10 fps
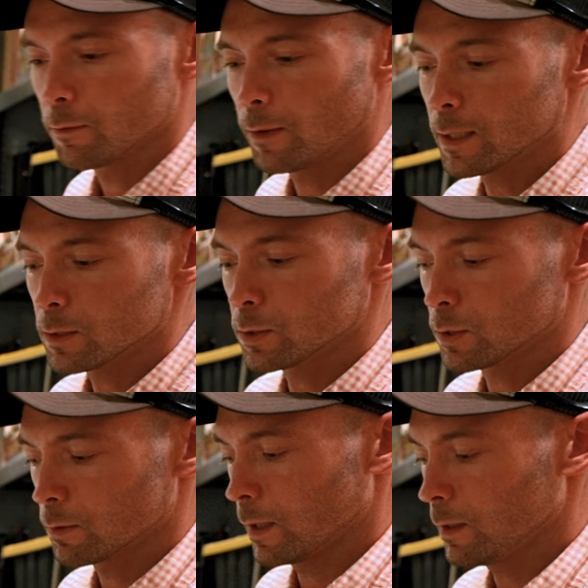
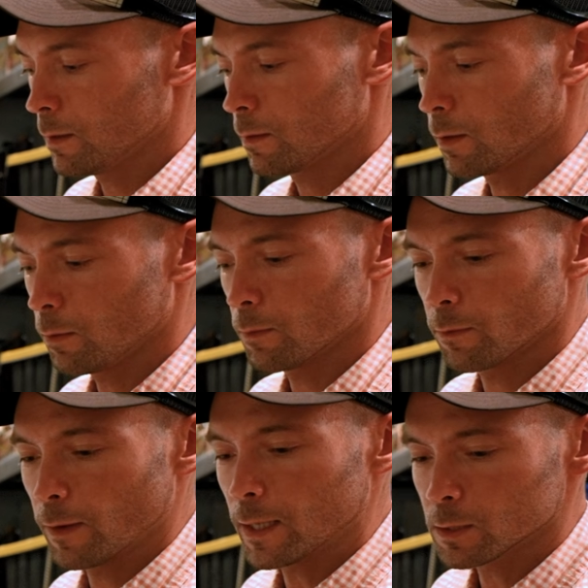Fetch. Right here. No.
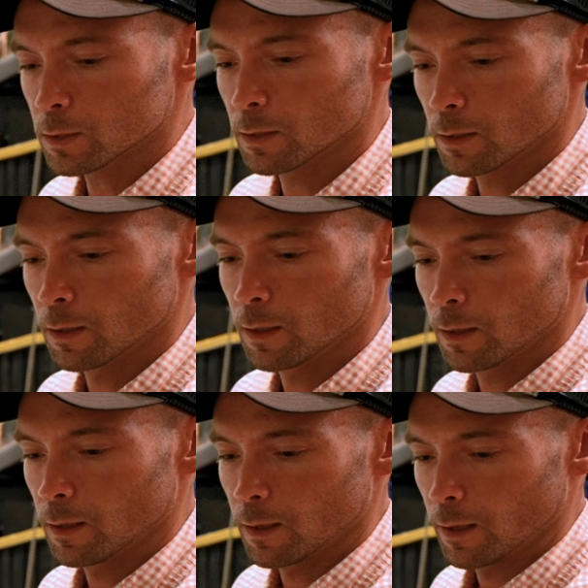Fetch.
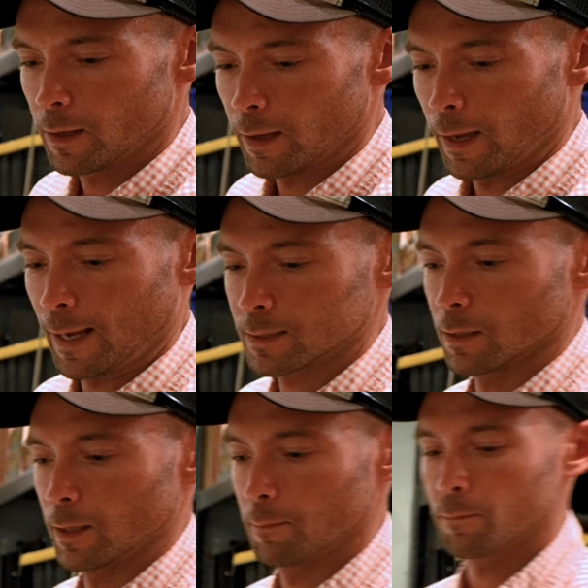
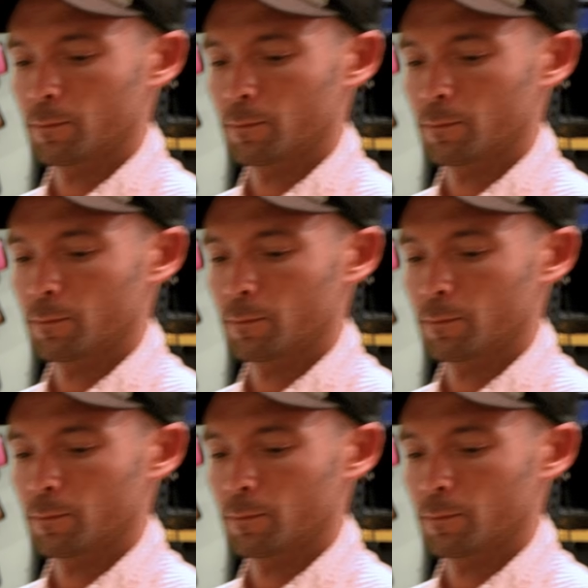Excellent.